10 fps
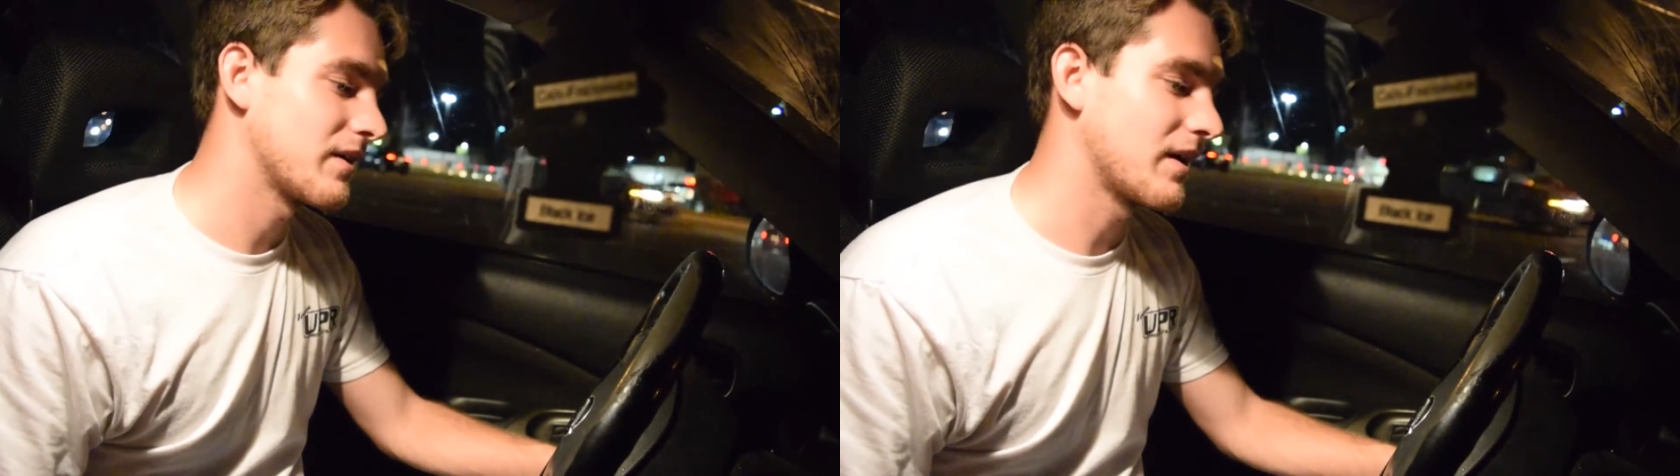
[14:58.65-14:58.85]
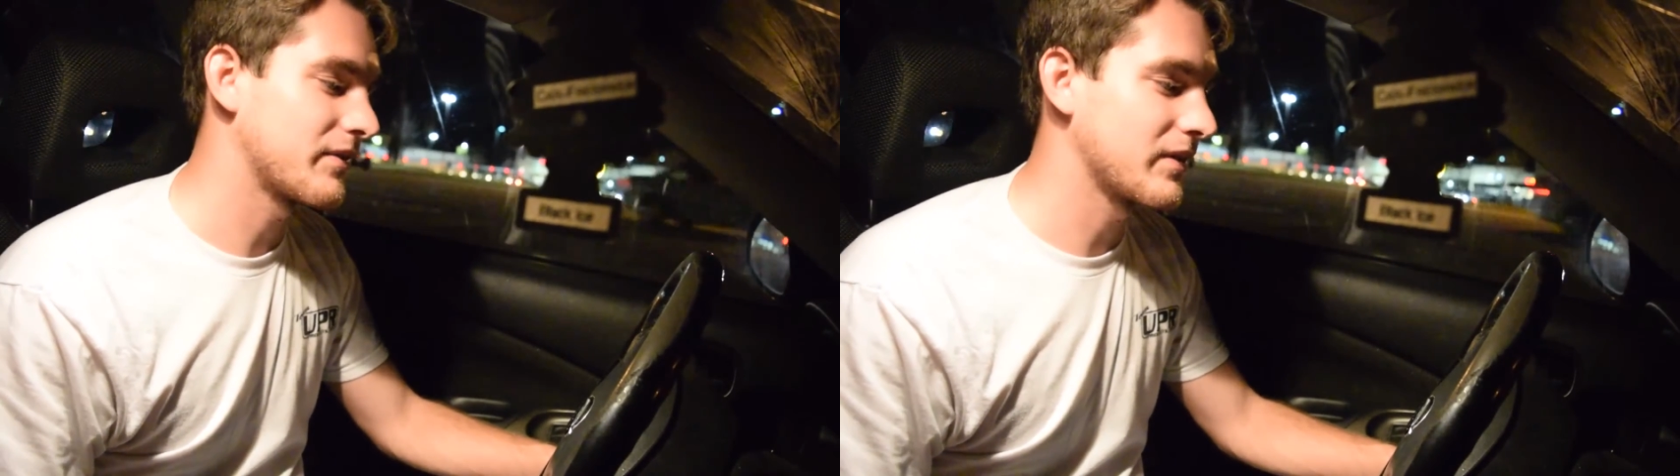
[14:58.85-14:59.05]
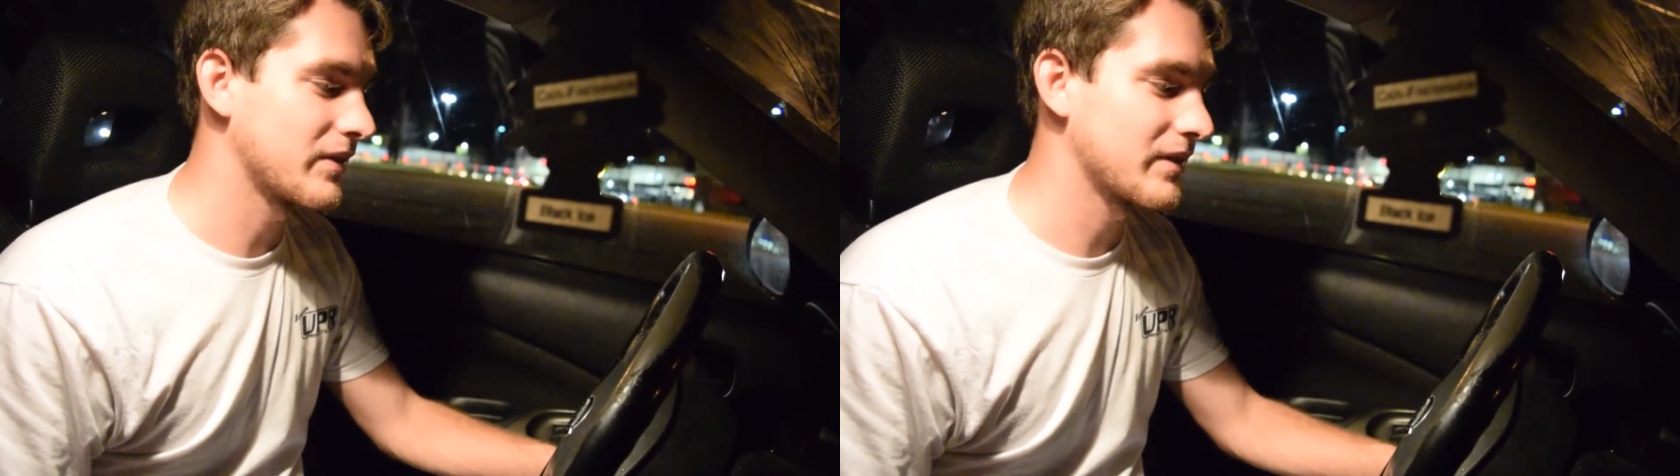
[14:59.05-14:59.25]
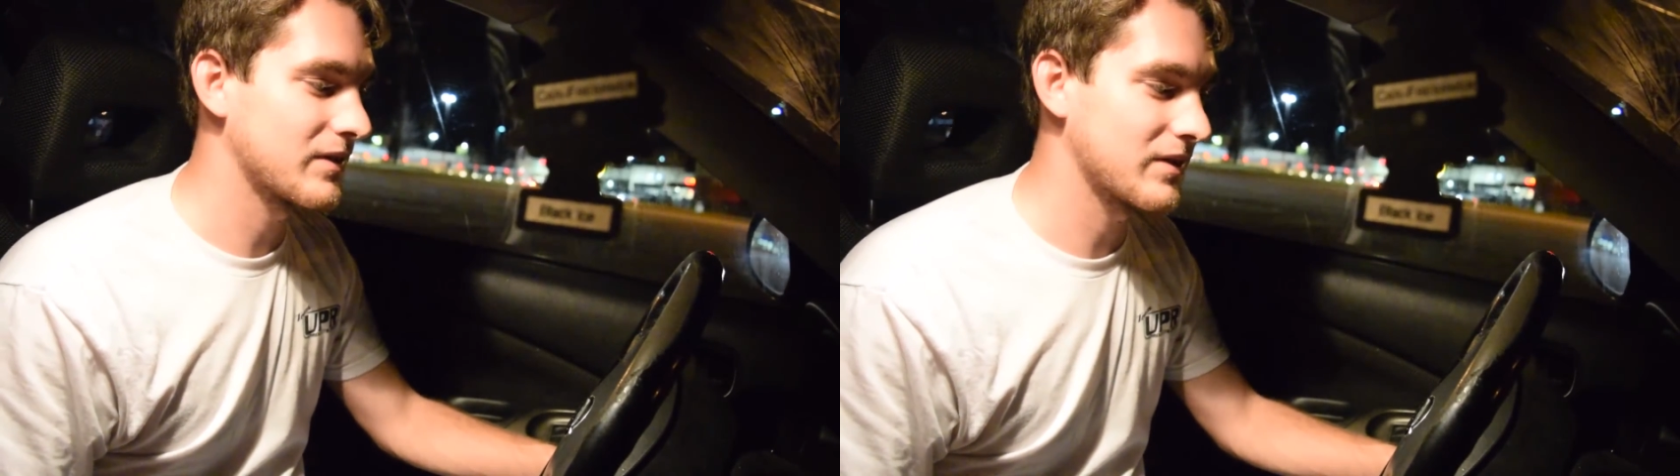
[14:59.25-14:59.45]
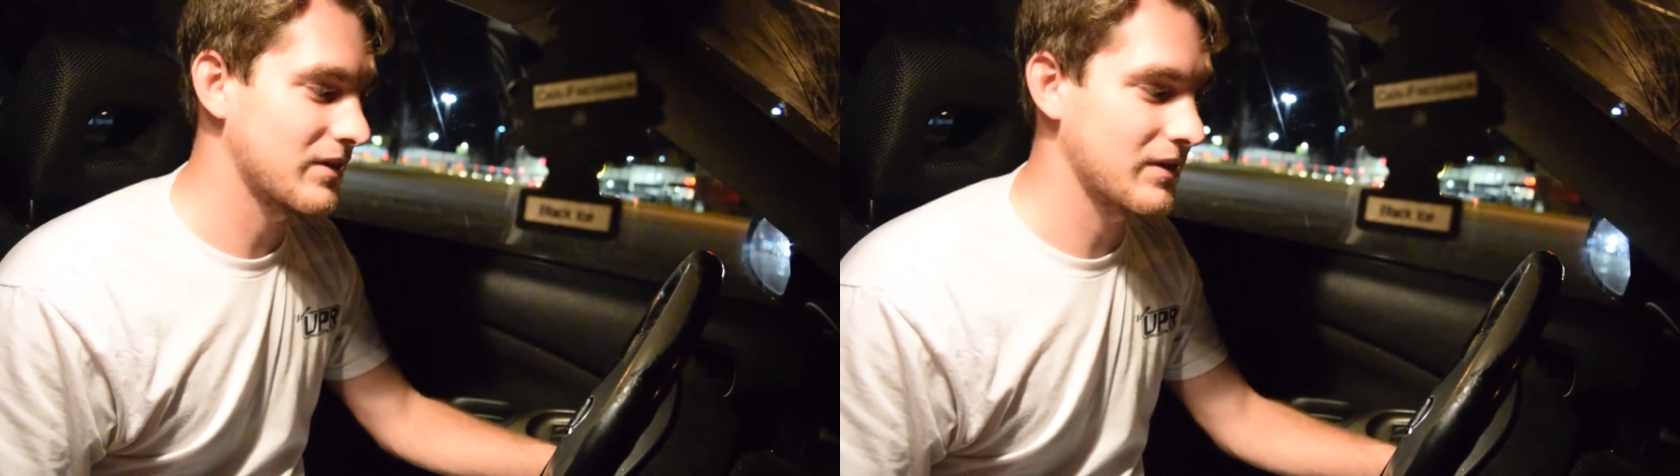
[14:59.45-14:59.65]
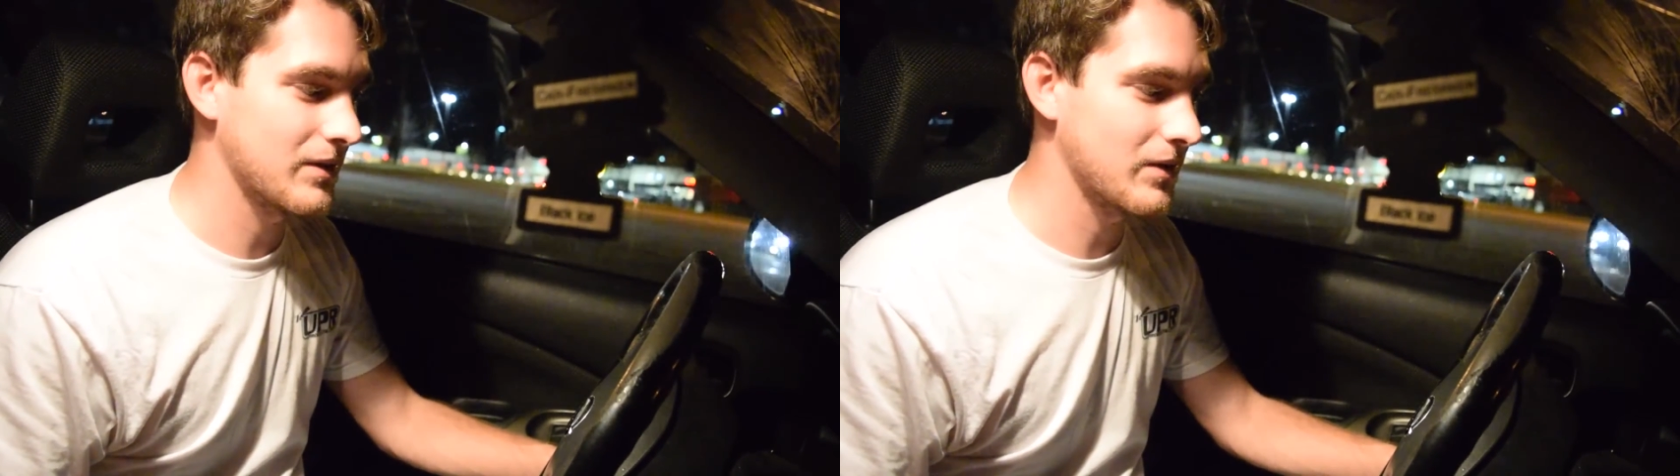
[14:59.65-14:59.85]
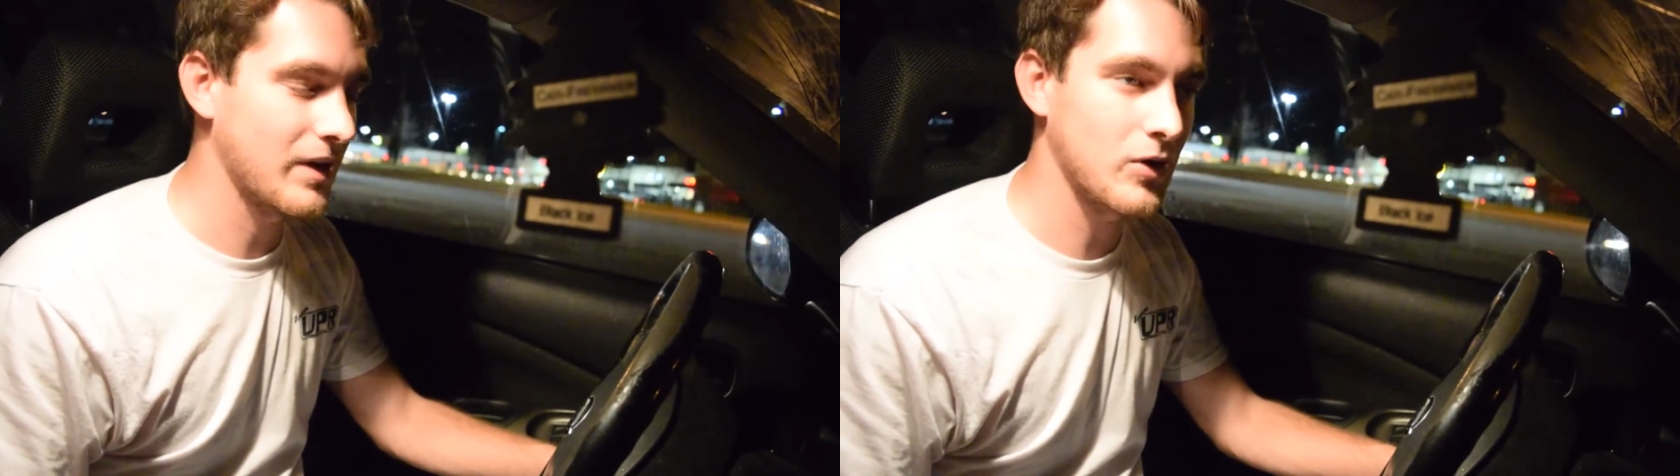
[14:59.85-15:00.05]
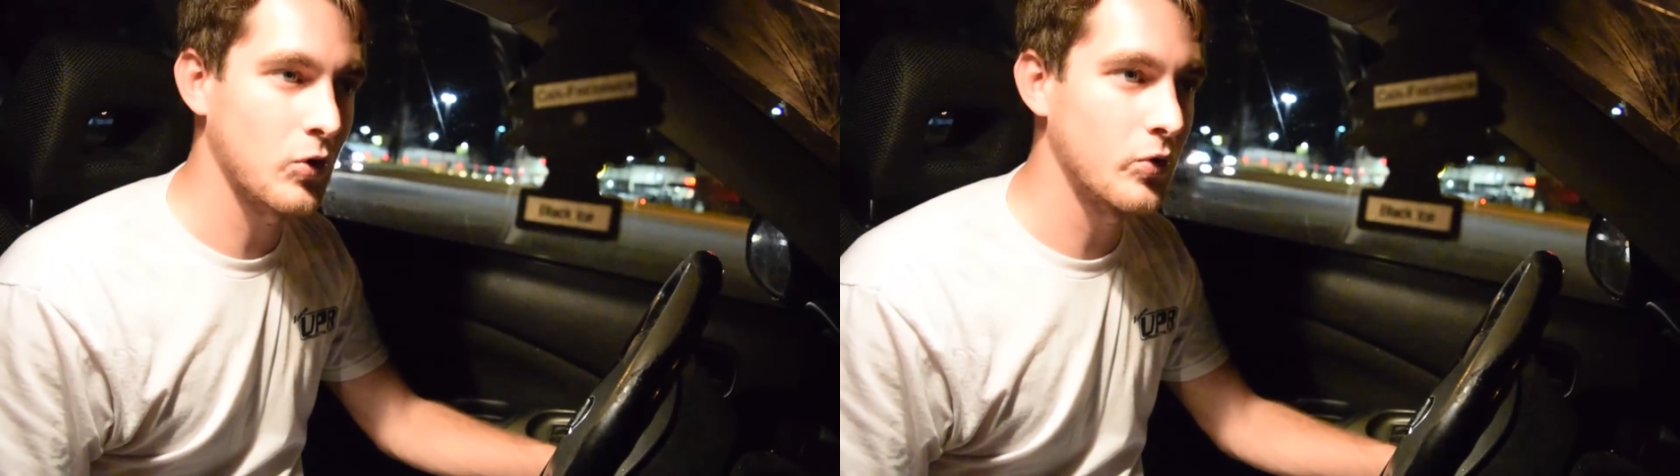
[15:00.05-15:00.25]
I feel that they're a
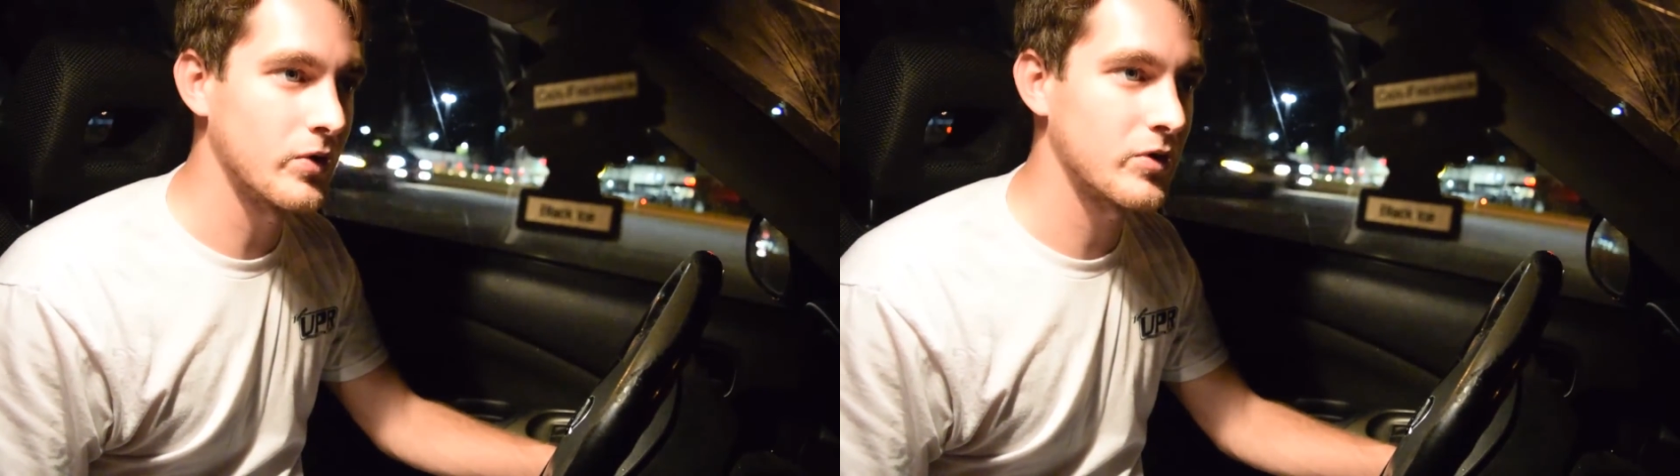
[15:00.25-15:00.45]
lot cooler,